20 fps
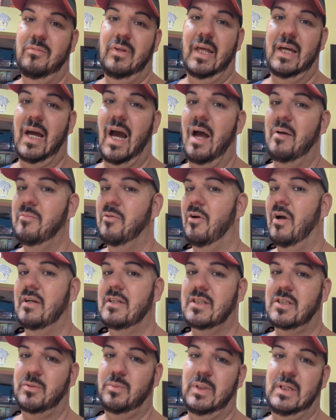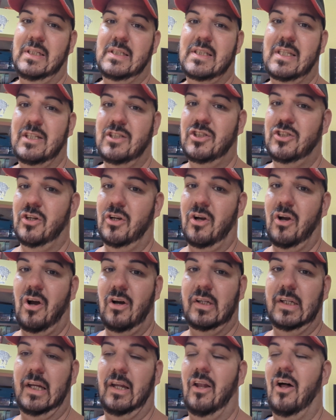like, I'm around sweets and sugar
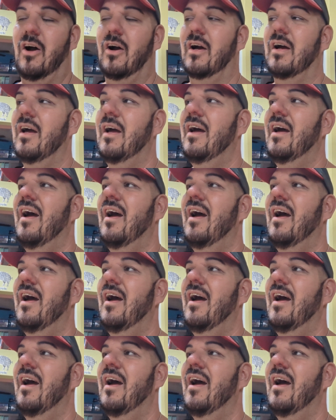all day long.